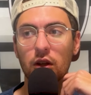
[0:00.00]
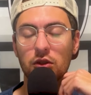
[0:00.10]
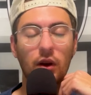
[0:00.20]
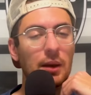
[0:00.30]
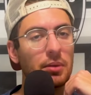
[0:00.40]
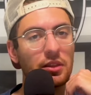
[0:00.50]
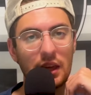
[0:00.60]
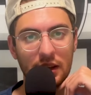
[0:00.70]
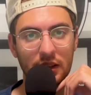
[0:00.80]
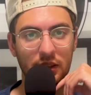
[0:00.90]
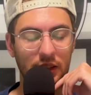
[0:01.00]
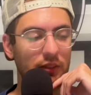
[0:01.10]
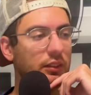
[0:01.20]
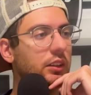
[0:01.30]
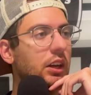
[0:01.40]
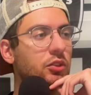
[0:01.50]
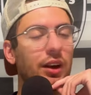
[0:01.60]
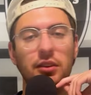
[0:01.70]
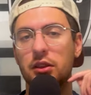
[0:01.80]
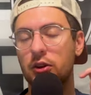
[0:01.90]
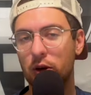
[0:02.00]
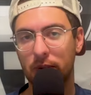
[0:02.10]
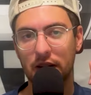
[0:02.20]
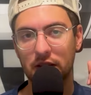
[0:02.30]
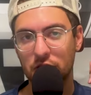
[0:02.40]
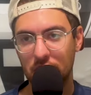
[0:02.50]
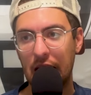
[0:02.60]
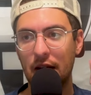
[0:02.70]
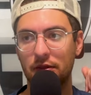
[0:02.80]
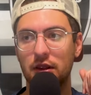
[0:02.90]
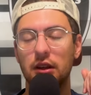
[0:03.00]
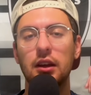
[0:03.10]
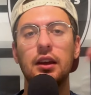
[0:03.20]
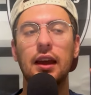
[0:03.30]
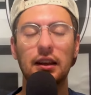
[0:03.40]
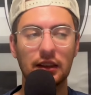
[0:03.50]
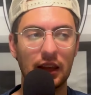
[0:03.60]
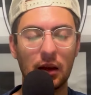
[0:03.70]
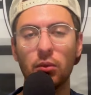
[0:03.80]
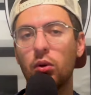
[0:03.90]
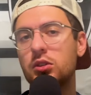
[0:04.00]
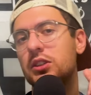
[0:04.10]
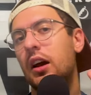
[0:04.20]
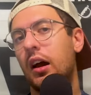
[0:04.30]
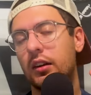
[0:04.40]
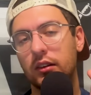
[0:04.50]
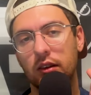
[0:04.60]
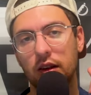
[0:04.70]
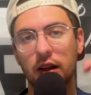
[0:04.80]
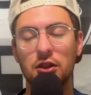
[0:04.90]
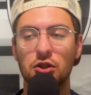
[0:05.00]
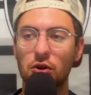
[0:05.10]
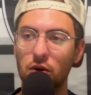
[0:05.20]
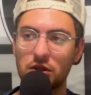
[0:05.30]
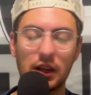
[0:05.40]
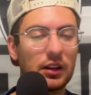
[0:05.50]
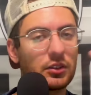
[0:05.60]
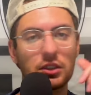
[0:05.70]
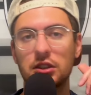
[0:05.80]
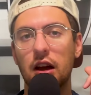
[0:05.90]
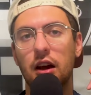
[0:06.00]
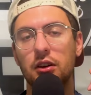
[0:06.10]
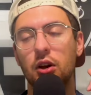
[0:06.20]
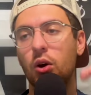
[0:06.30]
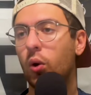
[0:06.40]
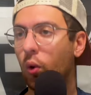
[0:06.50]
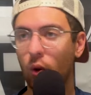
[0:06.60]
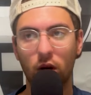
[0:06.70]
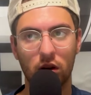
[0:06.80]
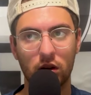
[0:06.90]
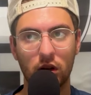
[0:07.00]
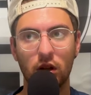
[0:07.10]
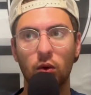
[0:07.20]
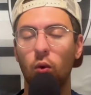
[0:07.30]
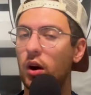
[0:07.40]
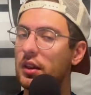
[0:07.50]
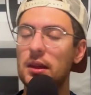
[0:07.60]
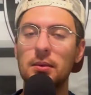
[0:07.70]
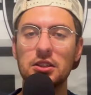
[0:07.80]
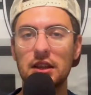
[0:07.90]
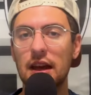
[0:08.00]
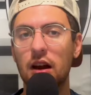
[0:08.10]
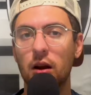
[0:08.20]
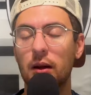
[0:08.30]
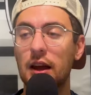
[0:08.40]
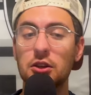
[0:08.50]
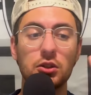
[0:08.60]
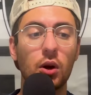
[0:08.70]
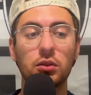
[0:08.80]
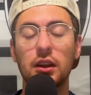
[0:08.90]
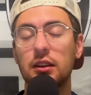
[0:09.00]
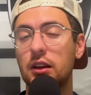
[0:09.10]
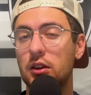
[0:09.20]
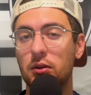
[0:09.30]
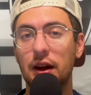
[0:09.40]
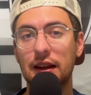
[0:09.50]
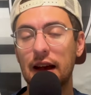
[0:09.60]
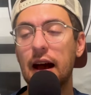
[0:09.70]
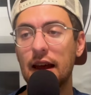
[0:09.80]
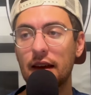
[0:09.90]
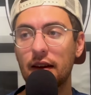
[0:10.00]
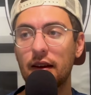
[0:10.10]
So hypothetically, if you have the third pick in the draft and Cam Ward's gone and Shedeur Sanders is gone, or one of them is there and you don't think they're the right guy,